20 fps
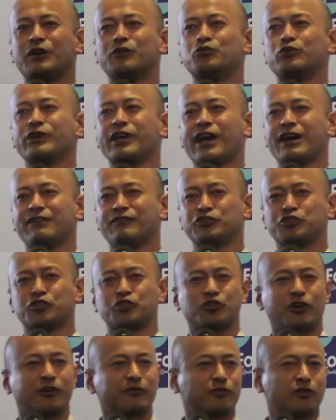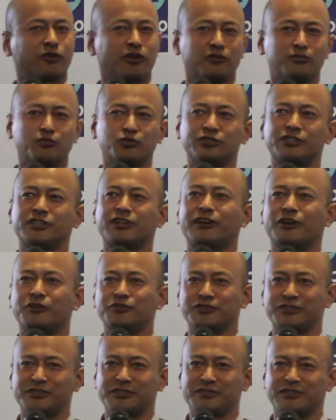we have a shop called Muncha
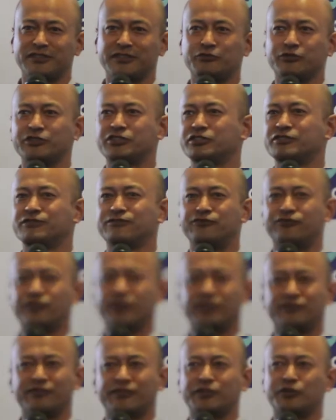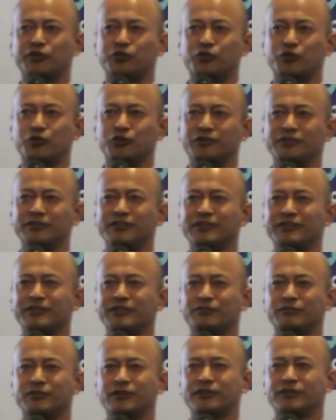House, which is very, very old.
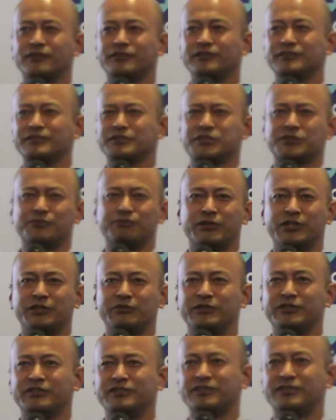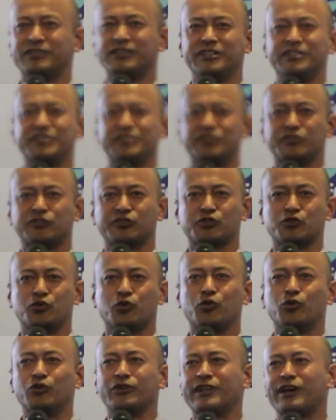It's maybe 80 years
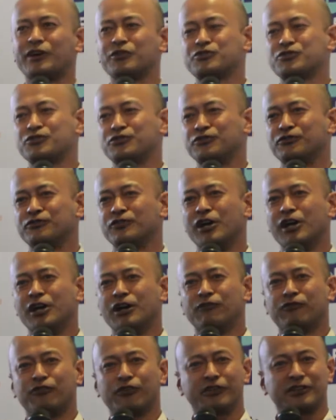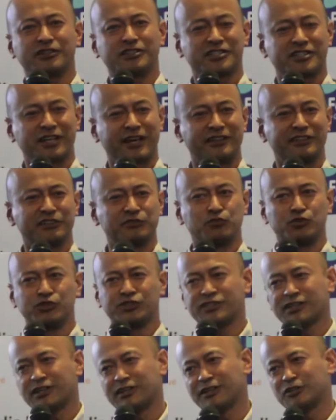old now. So for us, starting
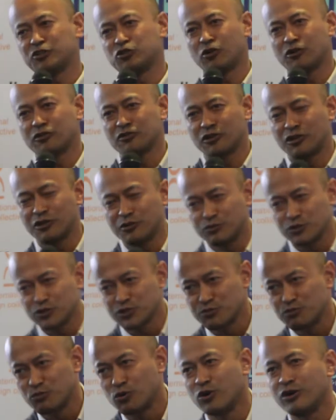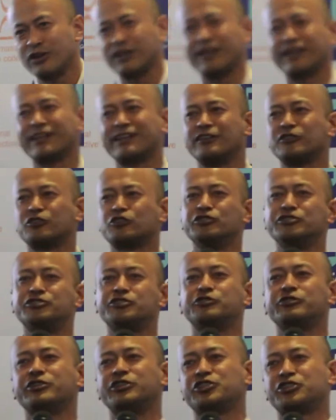Muncha.com was more like a
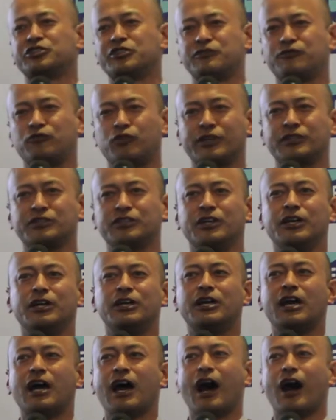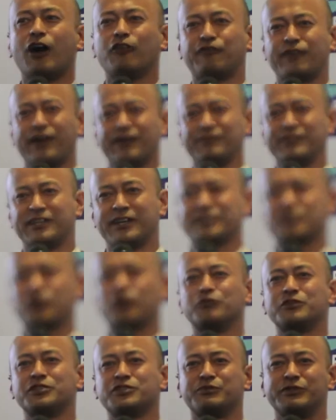continuation of what our family has
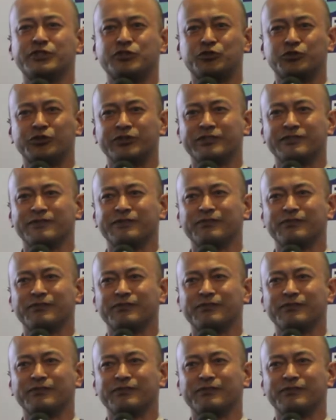always been doing.